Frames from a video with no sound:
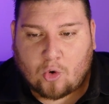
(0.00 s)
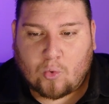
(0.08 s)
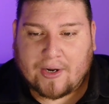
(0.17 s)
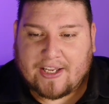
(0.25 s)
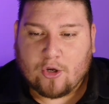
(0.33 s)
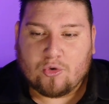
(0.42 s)

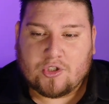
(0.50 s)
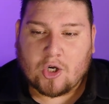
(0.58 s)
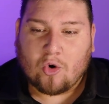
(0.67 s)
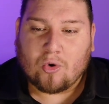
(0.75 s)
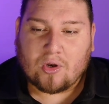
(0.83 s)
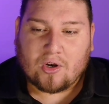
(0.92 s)
What you
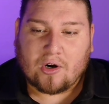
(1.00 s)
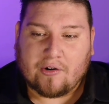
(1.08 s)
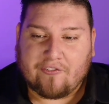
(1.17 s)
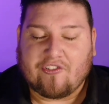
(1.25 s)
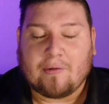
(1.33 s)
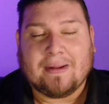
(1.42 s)
don't
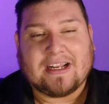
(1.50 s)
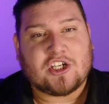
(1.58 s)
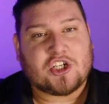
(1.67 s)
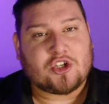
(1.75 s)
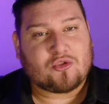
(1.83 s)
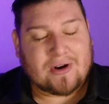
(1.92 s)
learn from
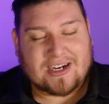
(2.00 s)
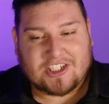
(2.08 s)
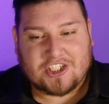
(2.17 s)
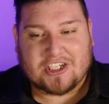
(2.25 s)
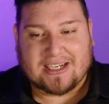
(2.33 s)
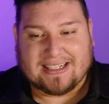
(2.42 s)

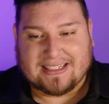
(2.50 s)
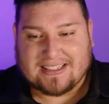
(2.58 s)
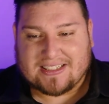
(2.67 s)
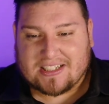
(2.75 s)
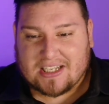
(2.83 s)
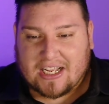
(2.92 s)

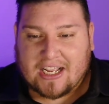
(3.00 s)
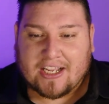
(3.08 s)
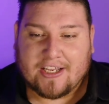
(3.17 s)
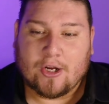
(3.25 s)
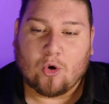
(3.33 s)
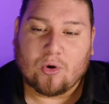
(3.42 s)
instructions,
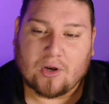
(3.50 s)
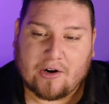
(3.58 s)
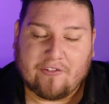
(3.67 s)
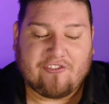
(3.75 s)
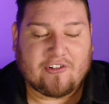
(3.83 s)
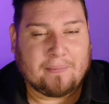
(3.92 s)
you'll
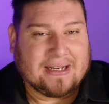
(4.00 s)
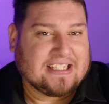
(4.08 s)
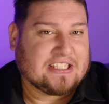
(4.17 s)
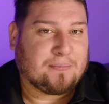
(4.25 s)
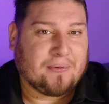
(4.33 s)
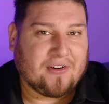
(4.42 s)
learn from
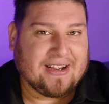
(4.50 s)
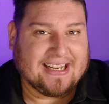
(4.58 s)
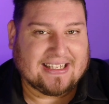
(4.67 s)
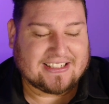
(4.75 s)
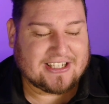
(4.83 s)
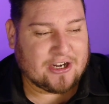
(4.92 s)
experience.